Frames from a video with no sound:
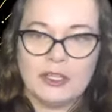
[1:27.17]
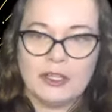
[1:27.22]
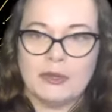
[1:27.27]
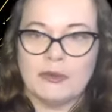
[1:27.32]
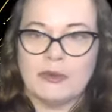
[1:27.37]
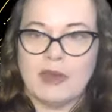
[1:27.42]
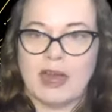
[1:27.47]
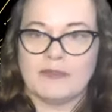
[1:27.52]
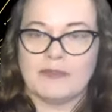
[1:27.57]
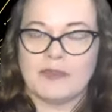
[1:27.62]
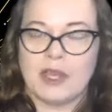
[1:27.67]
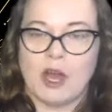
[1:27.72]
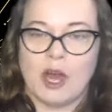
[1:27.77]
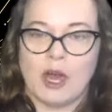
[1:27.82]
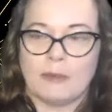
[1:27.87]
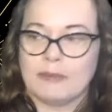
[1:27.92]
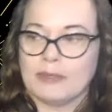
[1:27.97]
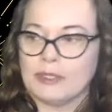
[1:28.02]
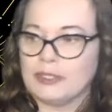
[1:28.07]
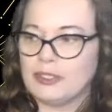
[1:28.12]
you have the
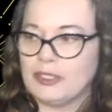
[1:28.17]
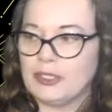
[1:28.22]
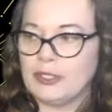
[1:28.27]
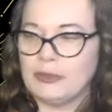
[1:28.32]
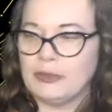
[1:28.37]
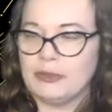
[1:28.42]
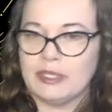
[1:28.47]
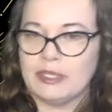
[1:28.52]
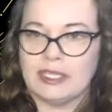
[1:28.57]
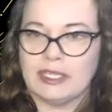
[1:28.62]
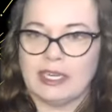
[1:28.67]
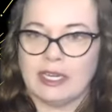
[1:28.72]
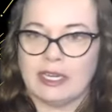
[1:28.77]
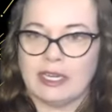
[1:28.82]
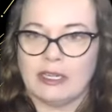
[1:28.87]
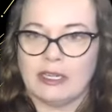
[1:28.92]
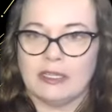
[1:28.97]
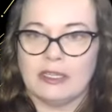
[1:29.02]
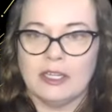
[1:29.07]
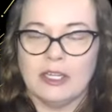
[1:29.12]

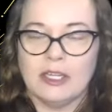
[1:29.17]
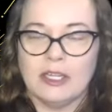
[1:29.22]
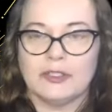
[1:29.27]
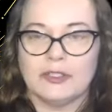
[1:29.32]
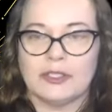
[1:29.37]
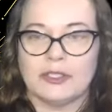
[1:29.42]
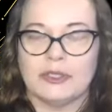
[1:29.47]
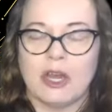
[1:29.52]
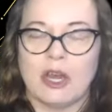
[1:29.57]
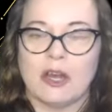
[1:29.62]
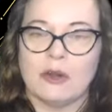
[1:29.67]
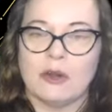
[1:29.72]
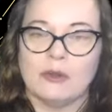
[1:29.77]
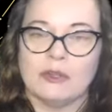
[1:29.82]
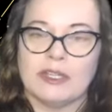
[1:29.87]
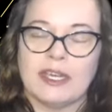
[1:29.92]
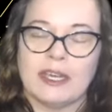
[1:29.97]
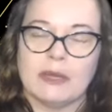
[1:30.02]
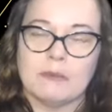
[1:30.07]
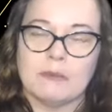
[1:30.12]
opportunity to not
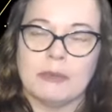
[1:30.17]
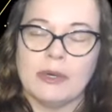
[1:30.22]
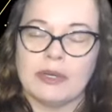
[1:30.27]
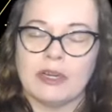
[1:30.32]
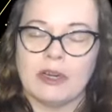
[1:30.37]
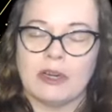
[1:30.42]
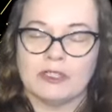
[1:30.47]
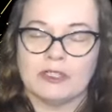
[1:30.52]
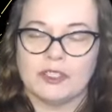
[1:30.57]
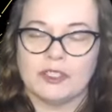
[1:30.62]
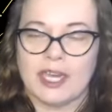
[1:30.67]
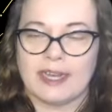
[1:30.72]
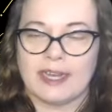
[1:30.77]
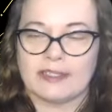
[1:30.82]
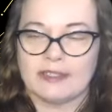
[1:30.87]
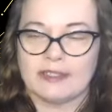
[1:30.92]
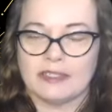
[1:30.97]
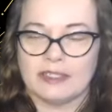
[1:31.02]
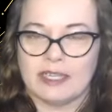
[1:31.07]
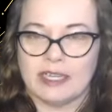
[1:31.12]
only get put on
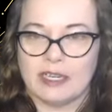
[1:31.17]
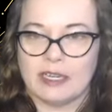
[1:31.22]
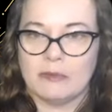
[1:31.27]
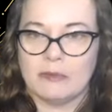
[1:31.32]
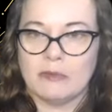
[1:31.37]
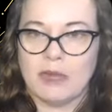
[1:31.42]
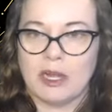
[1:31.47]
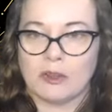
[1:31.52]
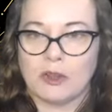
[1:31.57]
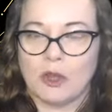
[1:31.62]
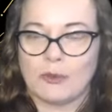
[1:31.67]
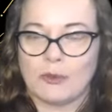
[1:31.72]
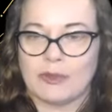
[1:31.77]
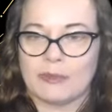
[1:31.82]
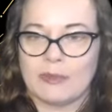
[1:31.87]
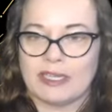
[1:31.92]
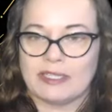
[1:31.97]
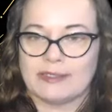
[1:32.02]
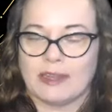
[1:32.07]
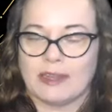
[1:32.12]
Jack's team along
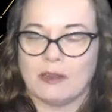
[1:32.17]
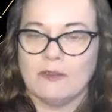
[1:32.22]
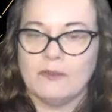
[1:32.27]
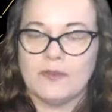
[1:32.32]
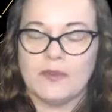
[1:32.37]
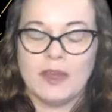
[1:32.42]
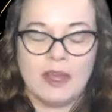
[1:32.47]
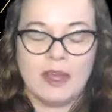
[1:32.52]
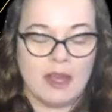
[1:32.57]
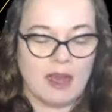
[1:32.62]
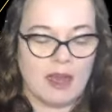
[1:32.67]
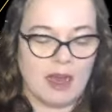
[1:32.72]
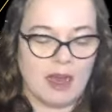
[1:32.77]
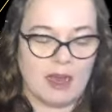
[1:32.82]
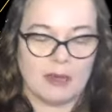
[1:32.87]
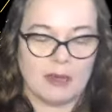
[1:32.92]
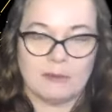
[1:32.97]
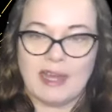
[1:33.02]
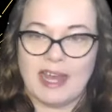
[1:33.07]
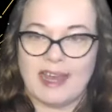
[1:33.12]
with myself
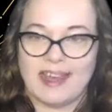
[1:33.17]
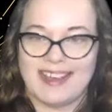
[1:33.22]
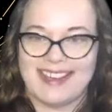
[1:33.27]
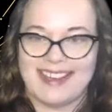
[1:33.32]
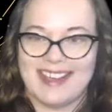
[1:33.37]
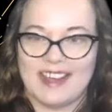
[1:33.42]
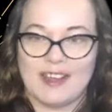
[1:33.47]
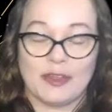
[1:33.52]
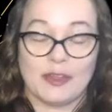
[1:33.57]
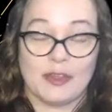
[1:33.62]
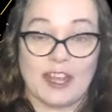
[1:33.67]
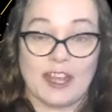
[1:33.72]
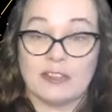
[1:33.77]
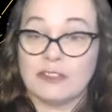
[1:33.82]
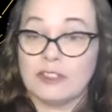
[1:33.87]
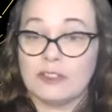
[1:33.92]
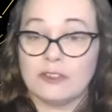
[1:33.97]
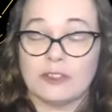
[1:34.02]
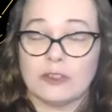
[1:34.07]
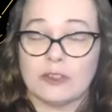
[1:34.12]
and get
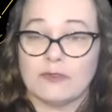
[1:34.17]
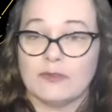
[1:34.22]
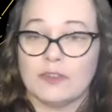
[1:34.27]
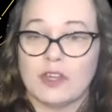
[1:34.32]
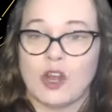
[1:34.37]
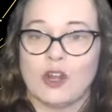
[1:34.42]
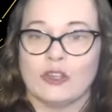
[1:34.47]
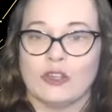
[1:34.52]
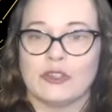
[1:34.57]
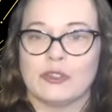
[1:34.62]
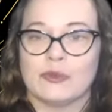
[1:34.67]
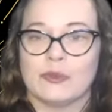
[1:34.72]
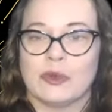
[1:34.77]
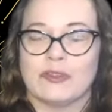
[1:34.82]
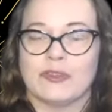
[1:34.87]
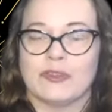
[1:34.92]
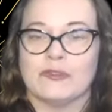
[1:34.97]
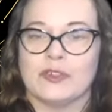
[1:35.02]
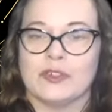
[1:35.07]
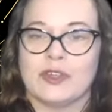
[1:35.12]
thousands of dollars
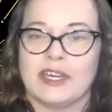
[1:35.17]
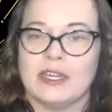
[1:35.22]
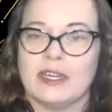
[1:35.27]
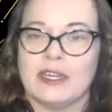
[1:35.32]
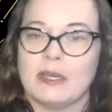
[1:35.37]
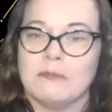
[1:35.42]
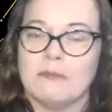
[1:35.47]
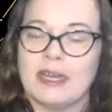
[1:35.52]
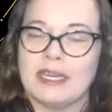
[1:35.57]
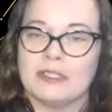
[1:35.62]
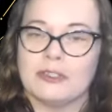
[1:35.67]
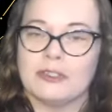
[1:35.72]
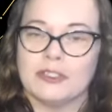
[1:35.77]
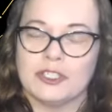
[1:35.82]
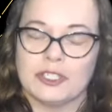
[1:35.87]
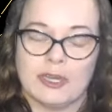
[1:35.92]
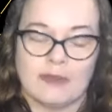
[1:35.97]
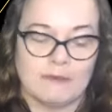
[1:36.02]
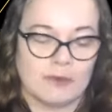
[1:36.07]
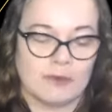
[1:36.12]
worth of training and
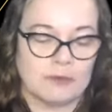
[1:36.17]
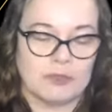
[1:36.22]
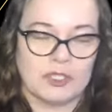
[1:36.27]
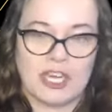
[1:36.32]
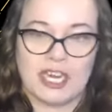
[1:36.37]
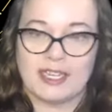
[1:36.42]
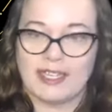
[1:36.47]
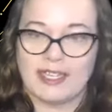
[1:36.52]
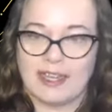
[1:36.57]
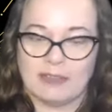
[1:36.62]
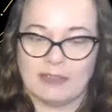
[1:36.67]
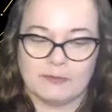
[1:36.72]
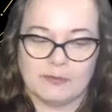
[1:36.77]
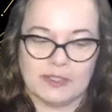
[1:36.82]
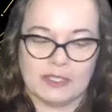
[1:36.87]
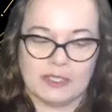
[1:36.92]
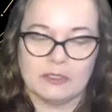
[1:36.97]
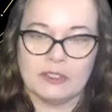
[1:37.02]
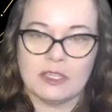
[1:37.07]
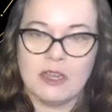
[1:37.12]
mentorship from Jack
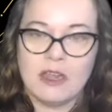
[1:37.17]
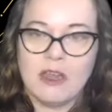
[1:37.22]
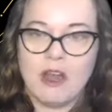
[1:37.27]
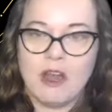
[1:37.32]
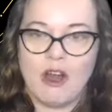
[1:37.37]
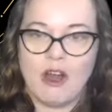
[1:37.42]
Canfield,